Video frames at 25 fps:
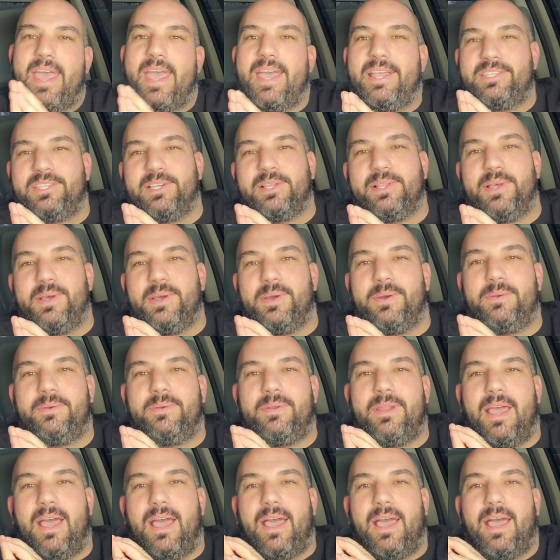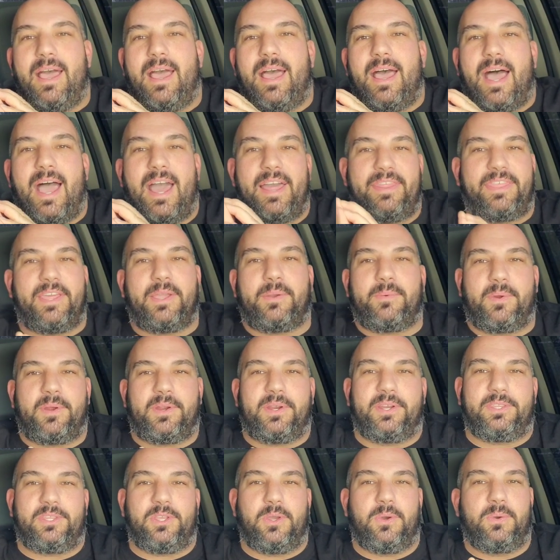heads alone, I think we're
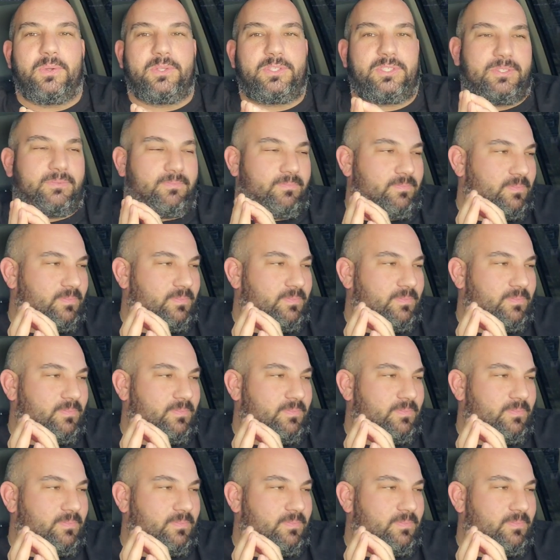going to do it.